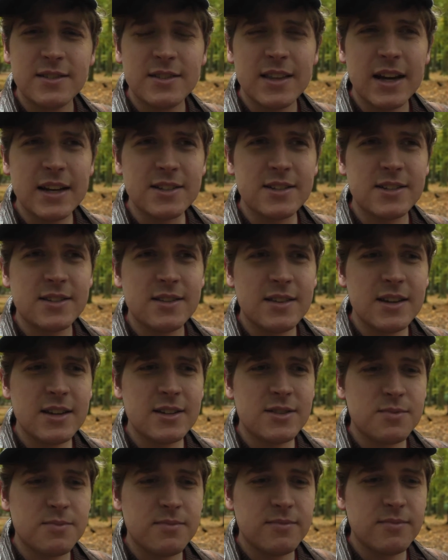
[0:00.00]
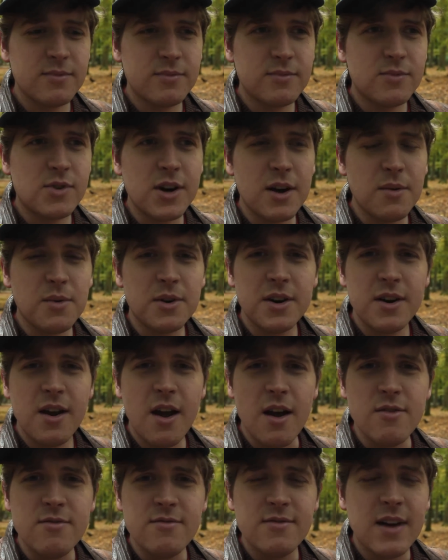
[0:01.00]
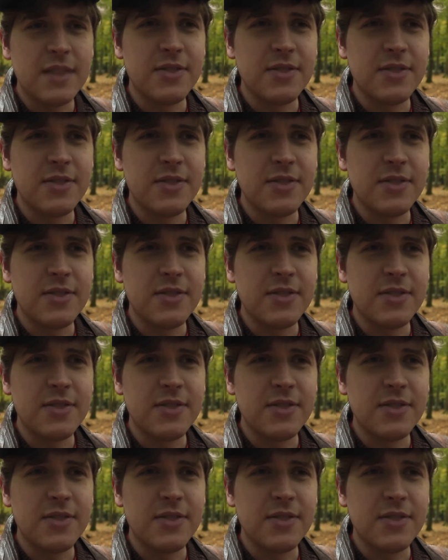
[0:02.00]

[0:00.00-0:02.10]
That's what I want to know,